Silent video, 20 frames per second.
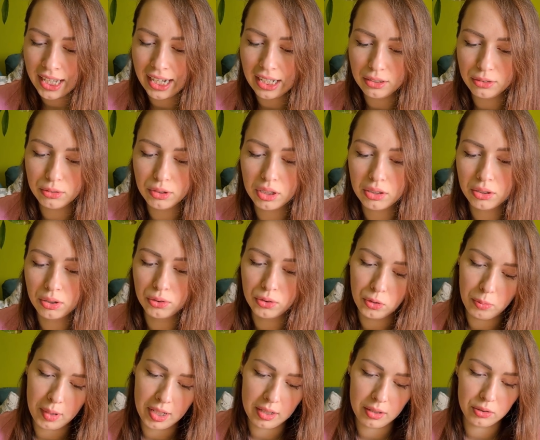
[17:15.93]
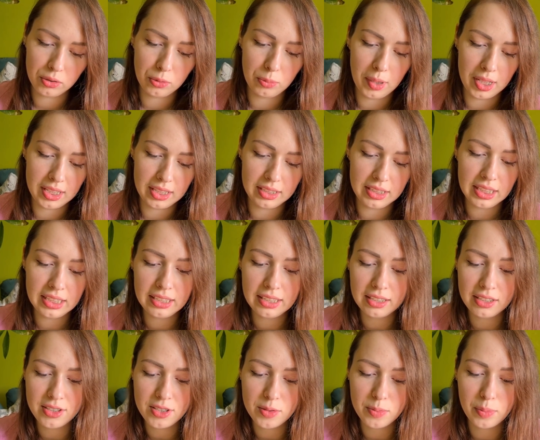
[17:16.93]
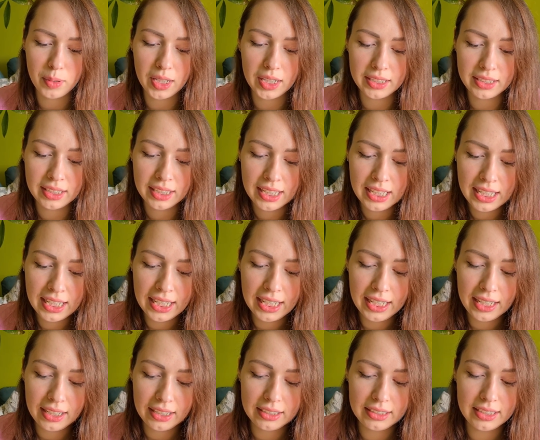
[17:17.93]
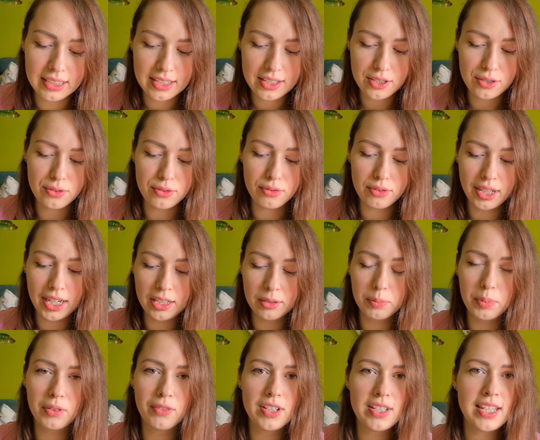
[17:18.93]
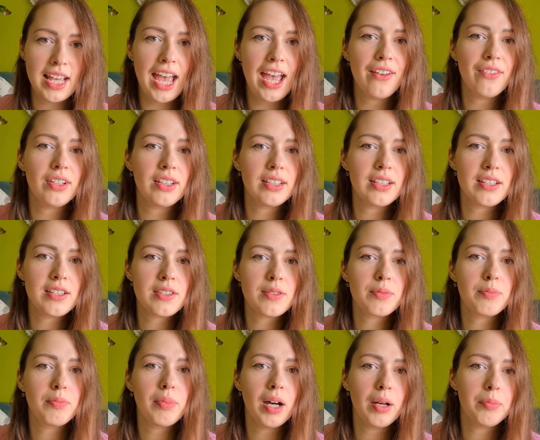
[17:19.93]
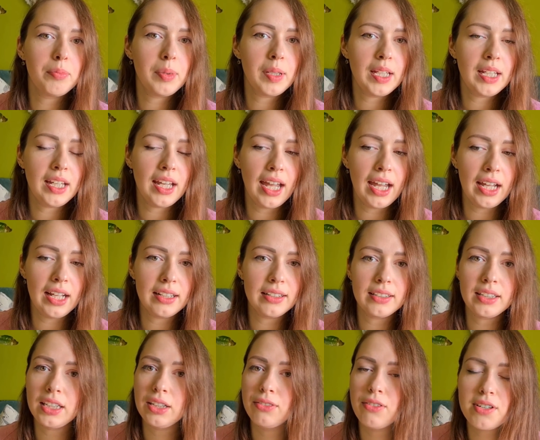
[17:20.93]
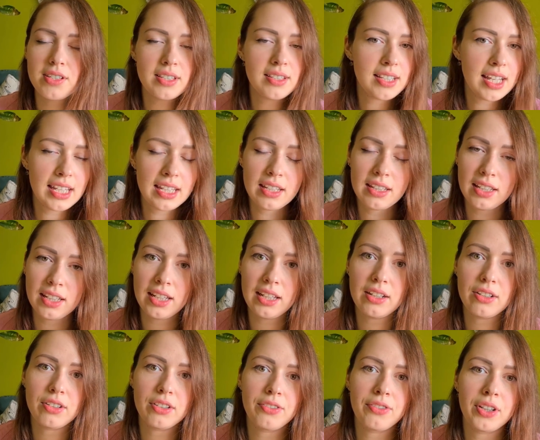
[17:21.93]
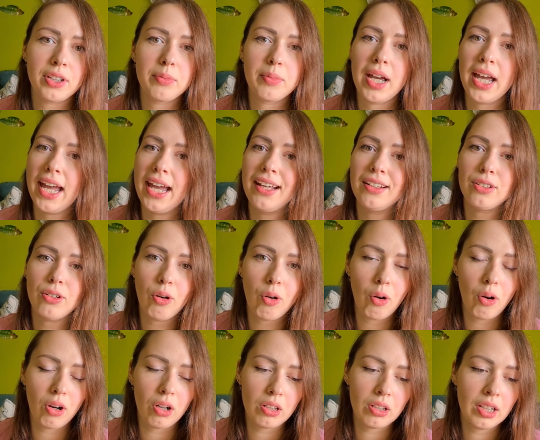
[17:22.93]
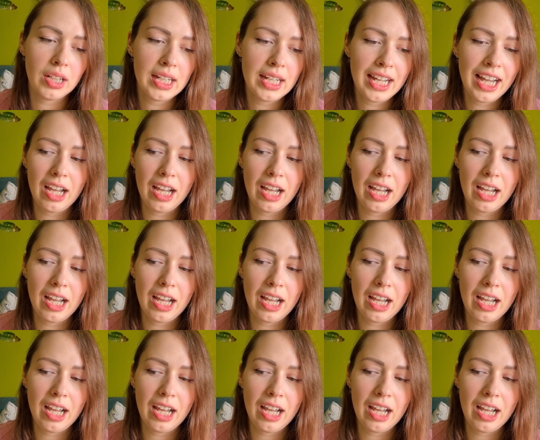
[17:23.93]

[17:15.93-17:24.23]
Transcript: I do not know too many details, but this grandpa was having this puppy and he wasn't taking care of him at all.